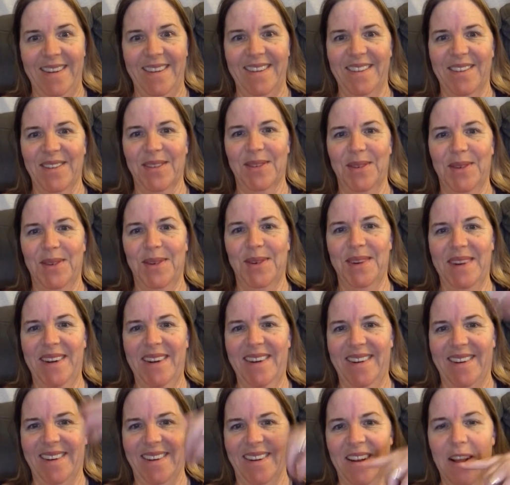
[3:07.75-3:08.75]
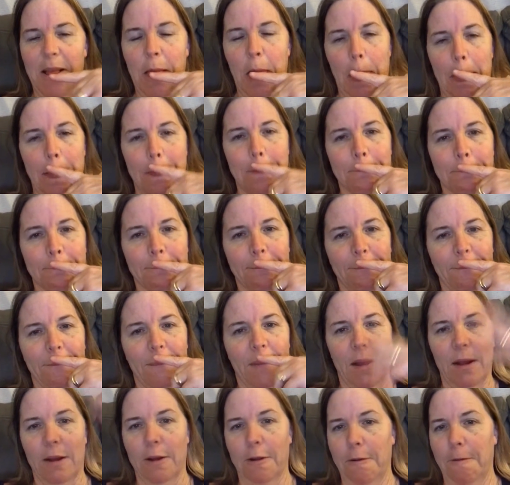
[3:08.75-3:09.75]
It's weird.
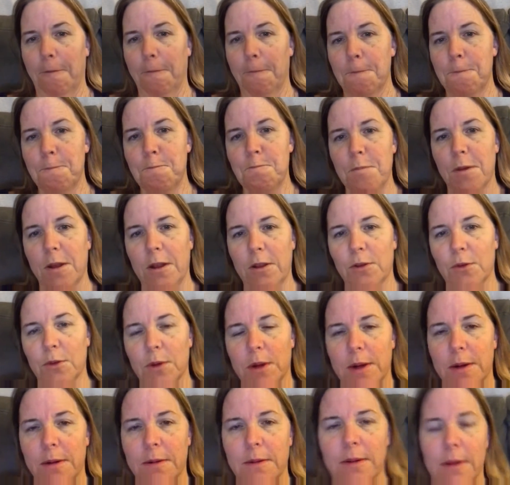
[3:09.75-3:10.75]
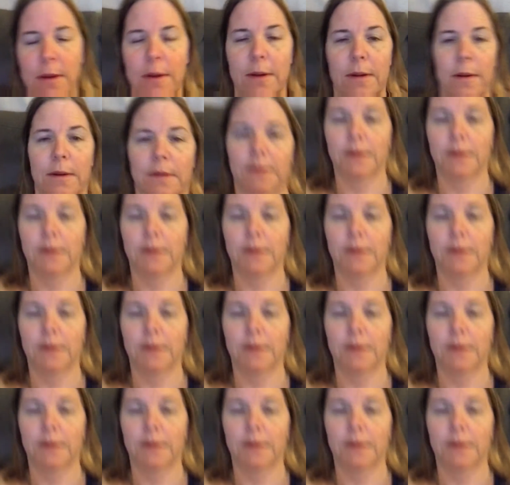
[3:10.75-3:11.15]
Yeah, I don't know. It's weird. I